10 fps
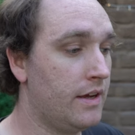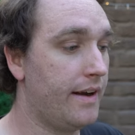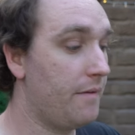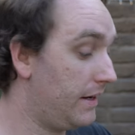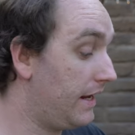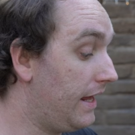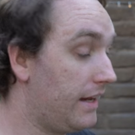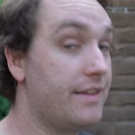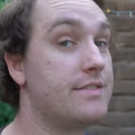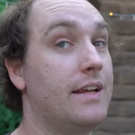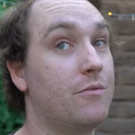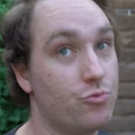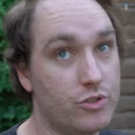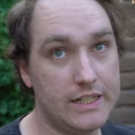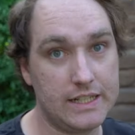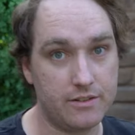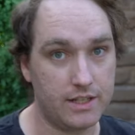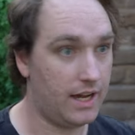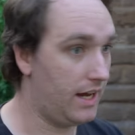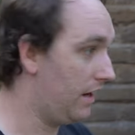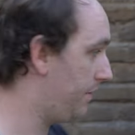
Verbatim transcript: And I've been hitting this thing really, really hard. I've